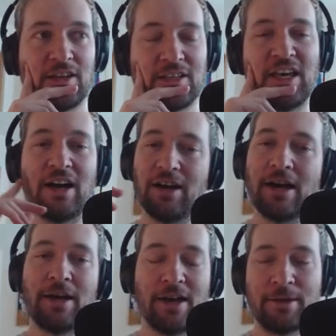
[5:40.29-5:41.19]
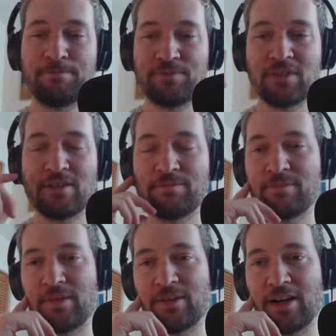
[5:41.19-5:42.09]
Yeah,
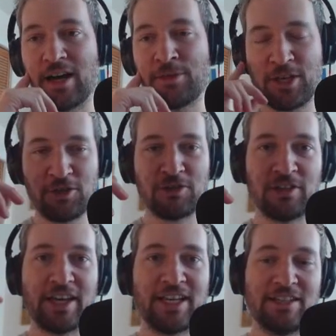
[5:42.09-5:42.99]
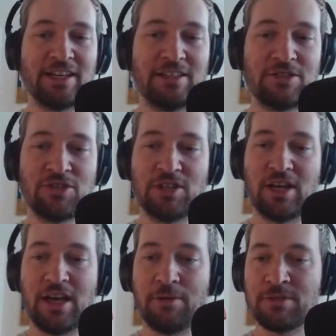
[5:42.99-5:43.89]
I think you're gonna like Annihilation.
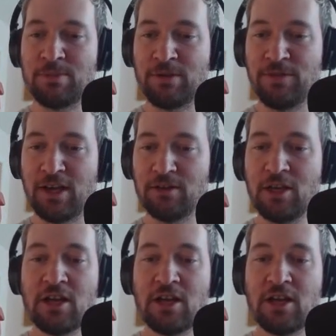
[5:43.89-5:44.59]
I was a big fan.